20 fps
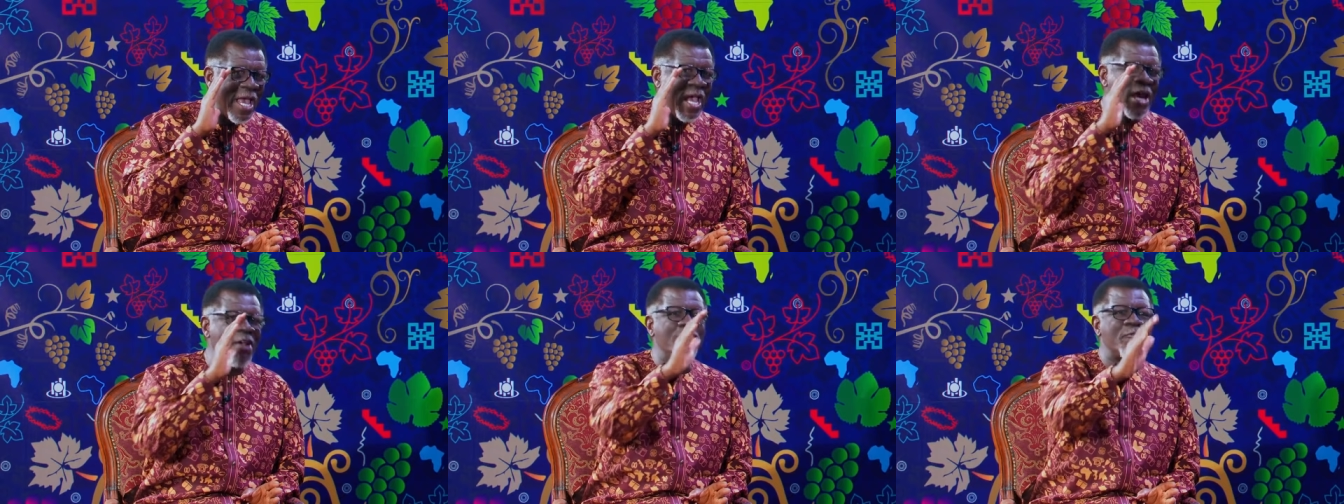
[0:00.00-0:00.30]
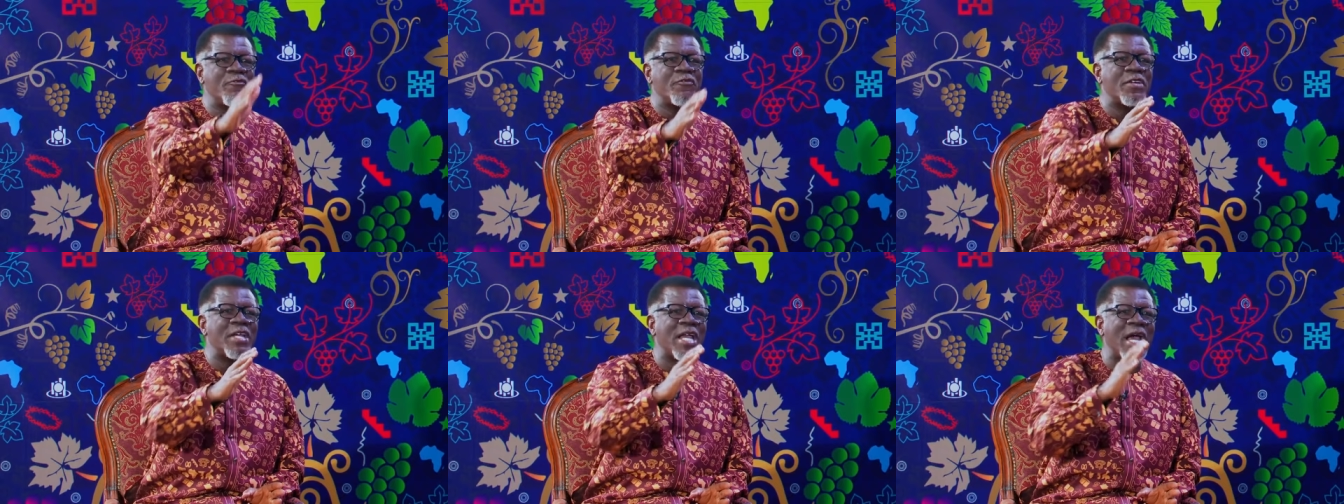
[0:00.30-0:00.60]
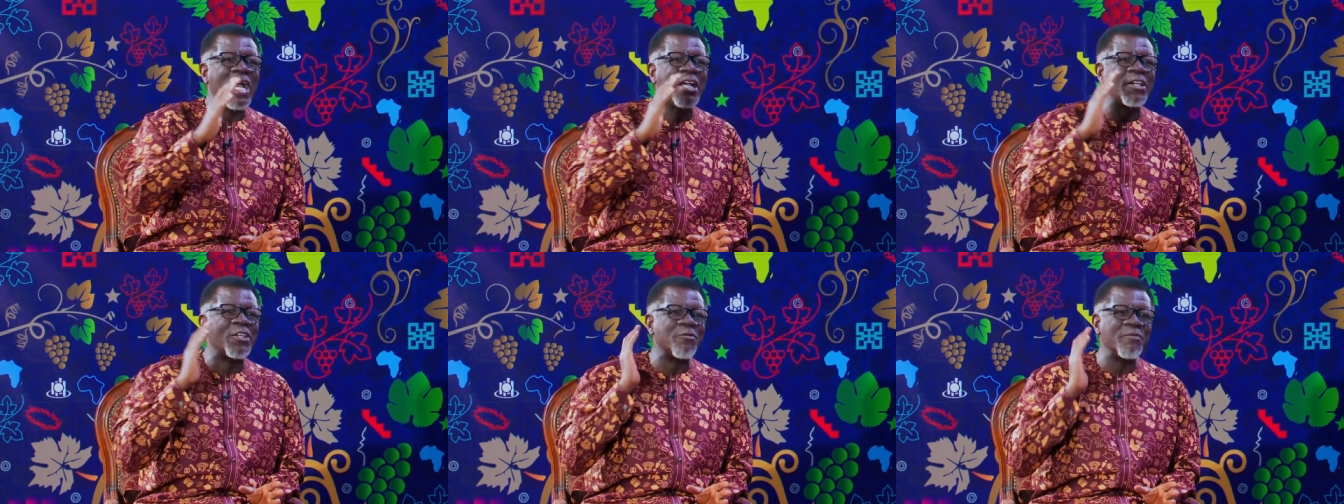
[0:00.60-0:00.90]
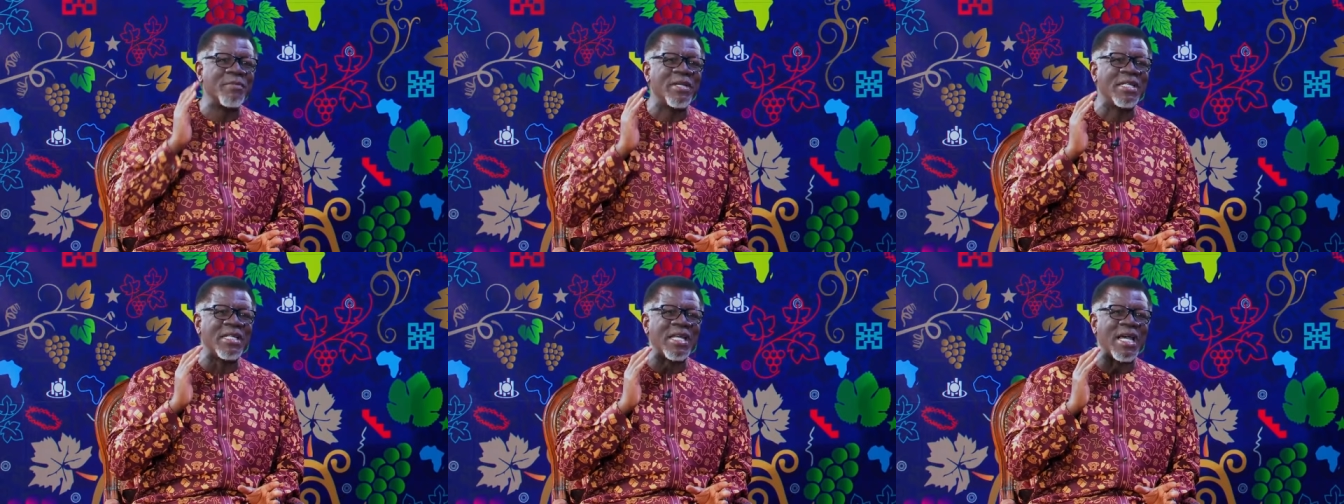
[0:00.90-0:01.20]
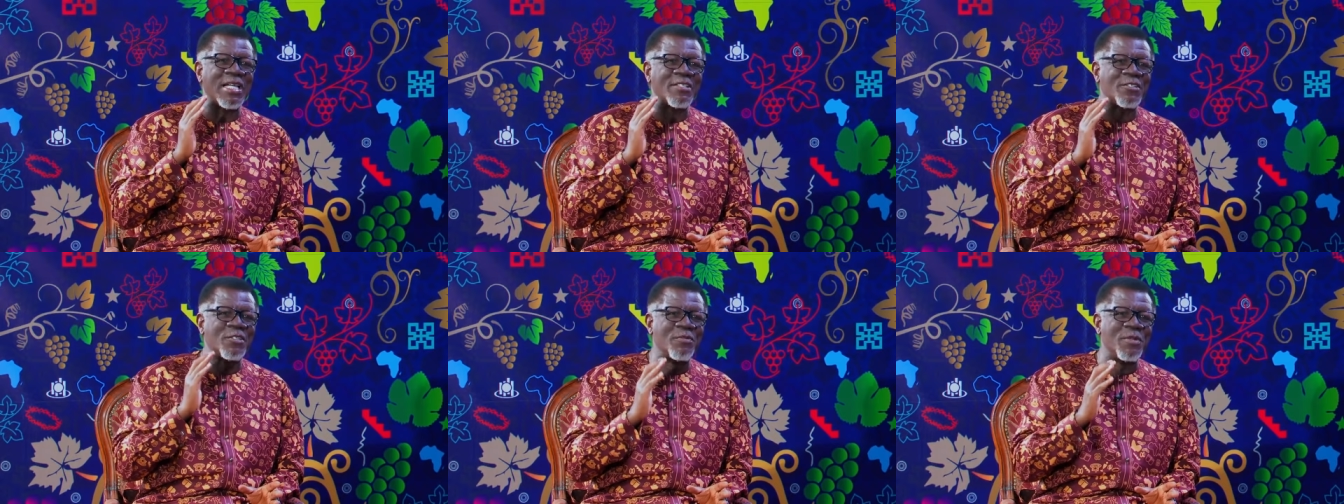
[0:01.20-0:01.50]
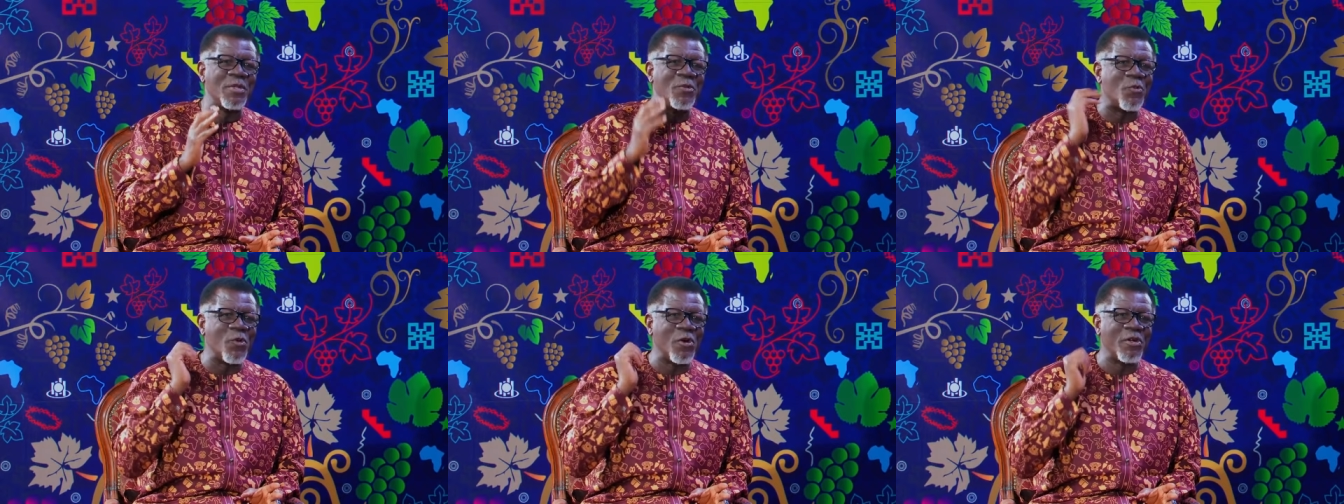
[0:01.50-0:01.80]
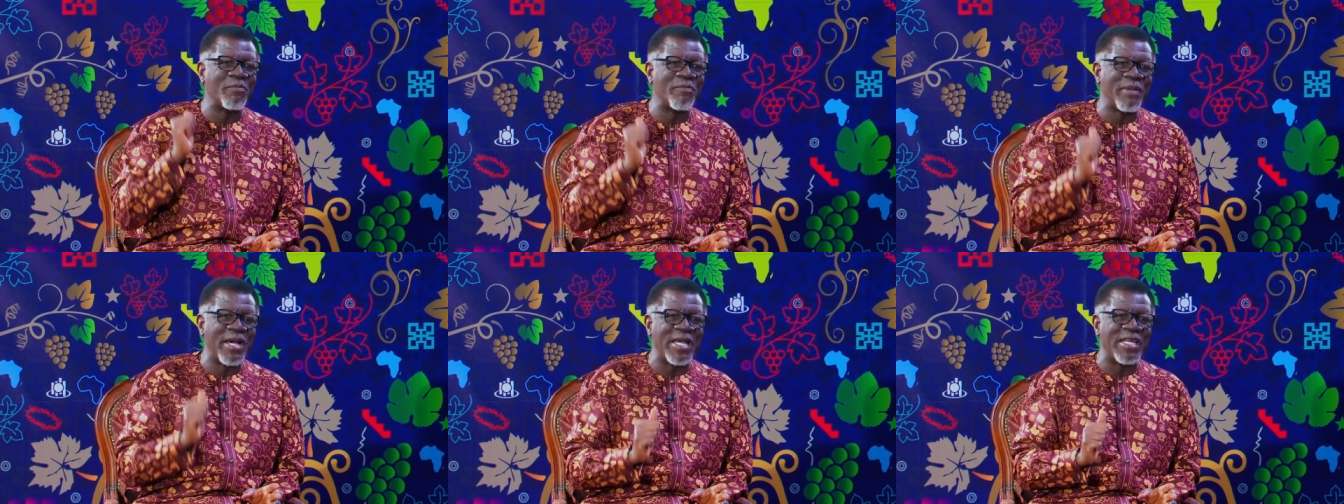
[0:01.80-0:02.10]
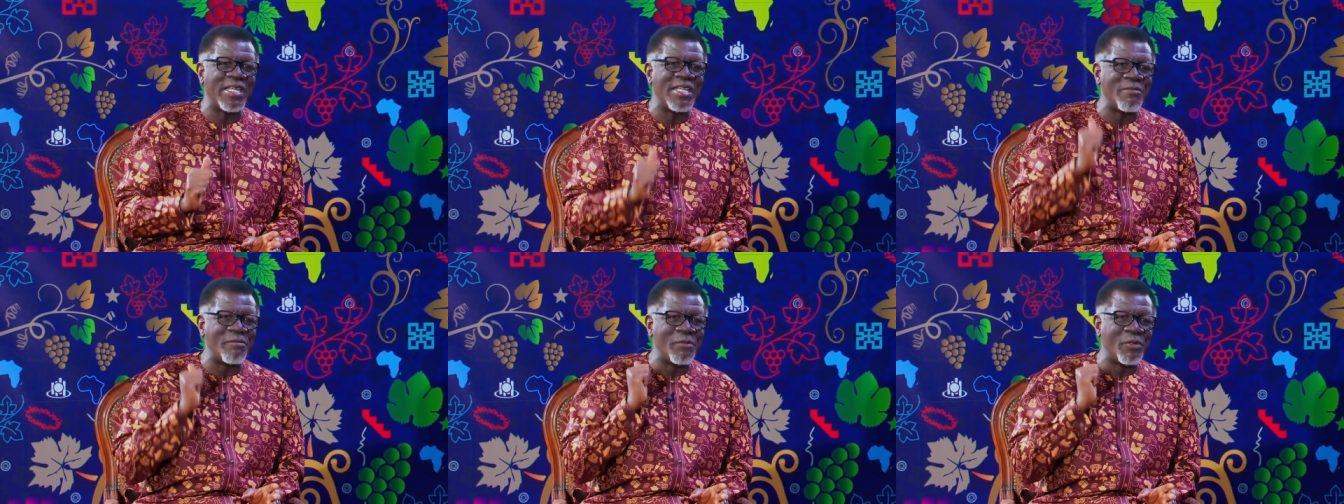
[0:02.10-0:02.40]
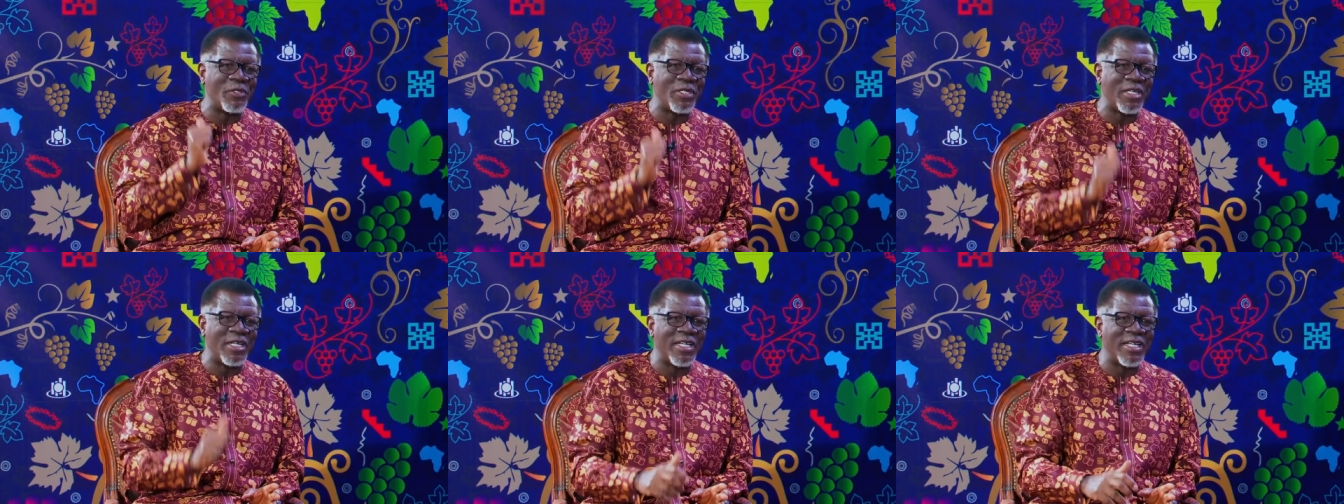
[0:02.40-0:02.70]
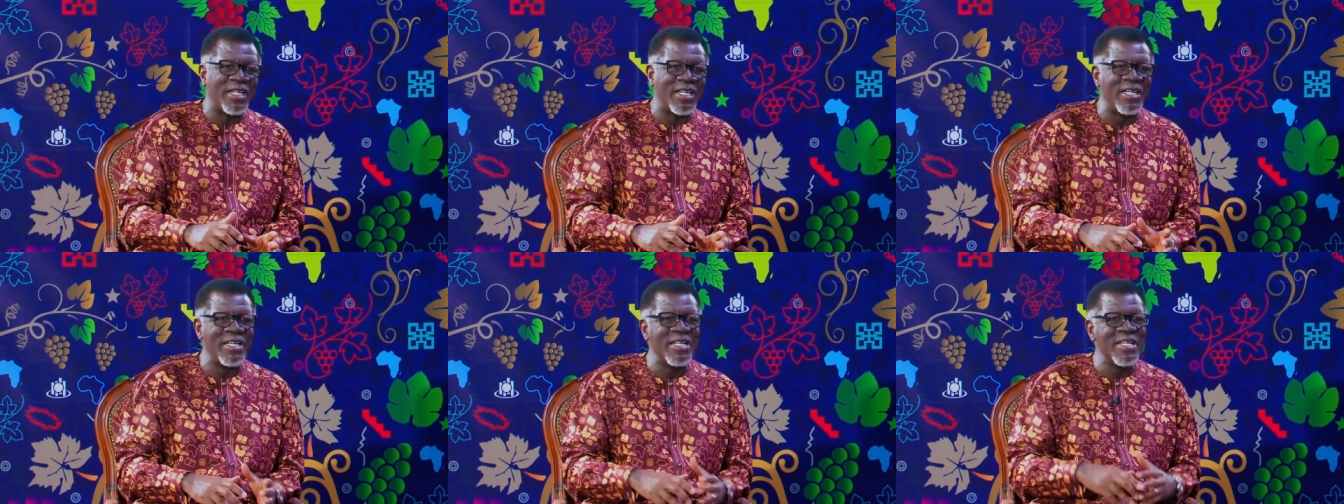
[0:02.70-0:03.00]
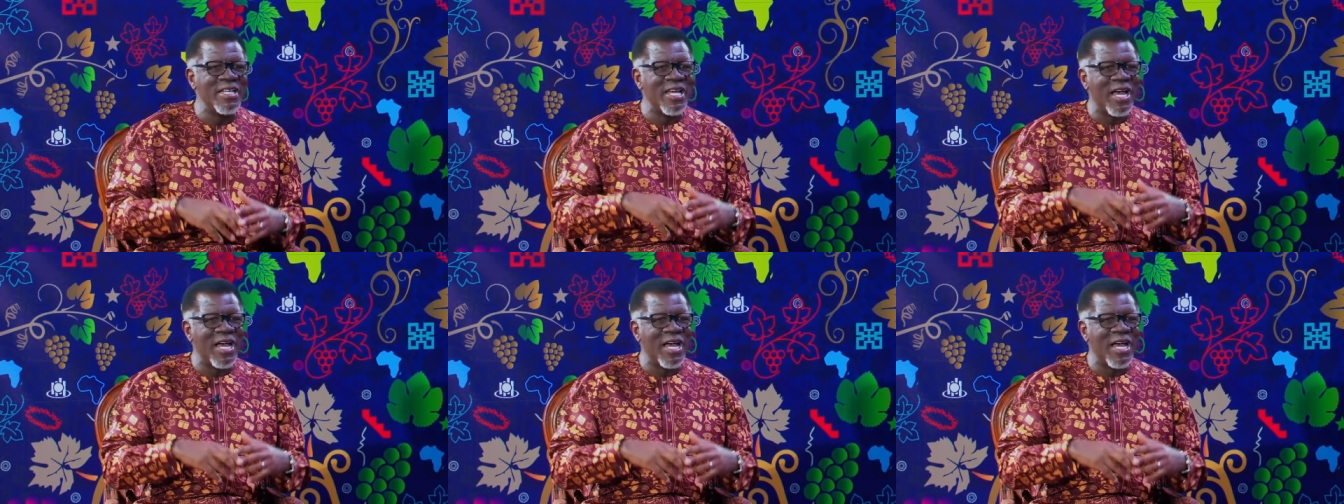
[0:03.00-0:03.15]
Every argument has to be won by him or her.